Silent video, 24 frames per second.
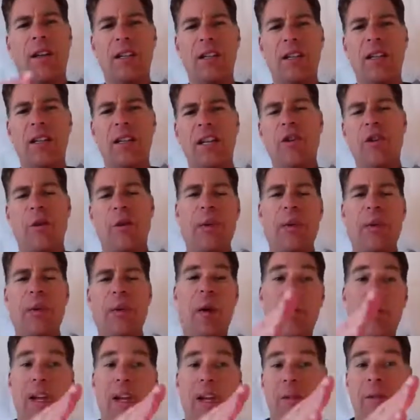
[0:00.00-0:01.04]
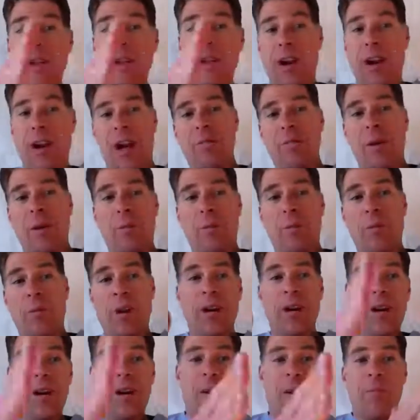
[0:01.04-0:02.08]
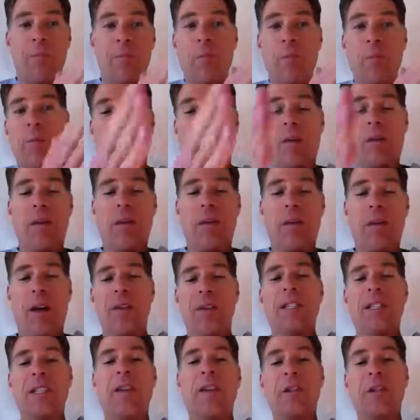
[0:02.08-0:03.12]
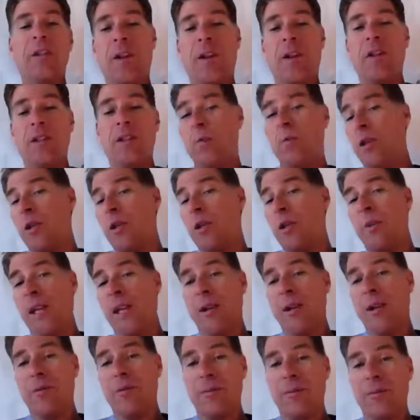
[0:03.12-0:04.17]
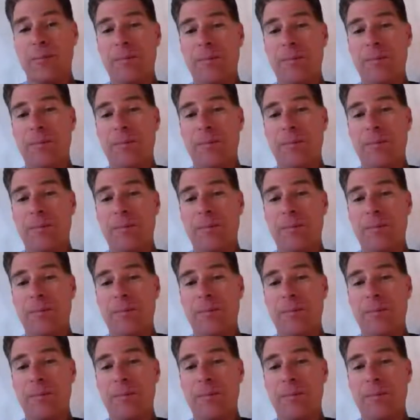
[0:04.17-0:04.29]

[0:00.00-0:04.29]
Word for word: continuum that we're living on when we're mm. moving around the sea of strangers in which we live.